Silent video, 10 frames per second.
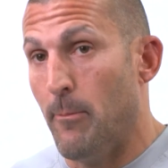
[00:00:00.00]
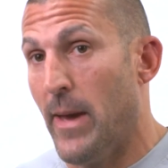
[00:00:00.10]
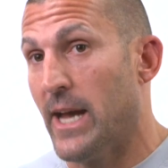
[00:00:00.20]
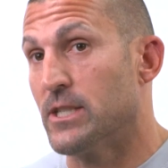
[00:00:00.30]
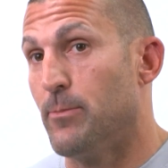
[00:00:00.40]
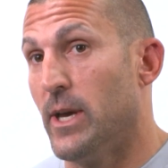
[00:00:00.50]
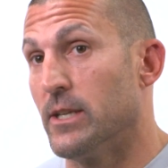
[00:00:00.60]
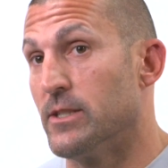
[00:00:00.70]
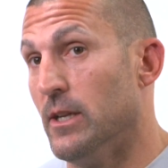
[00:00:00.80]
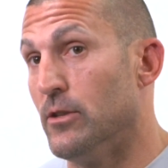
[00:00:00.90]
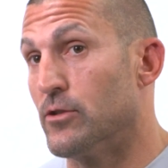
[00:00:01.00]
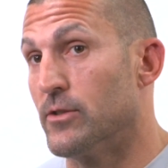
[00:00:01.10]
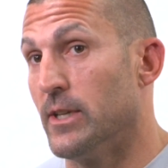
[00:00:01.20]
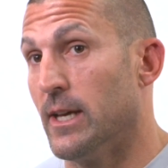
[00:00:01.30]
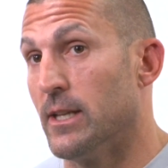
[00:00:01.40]
Max spec is an
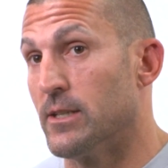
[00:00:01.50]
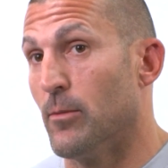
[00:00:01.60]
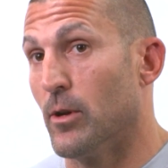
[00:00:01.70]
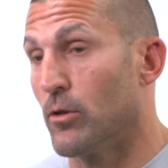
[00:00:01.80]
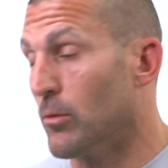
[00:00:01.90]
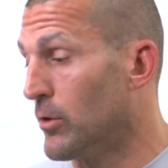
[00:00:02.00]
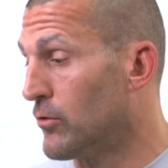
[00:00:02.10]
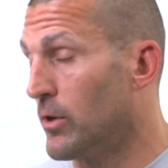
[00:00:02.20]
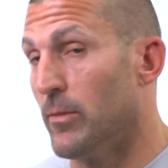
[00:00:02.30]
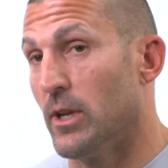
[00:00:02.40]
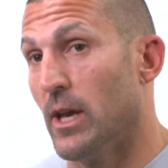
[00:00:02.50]
interesting antimicrobial treatment.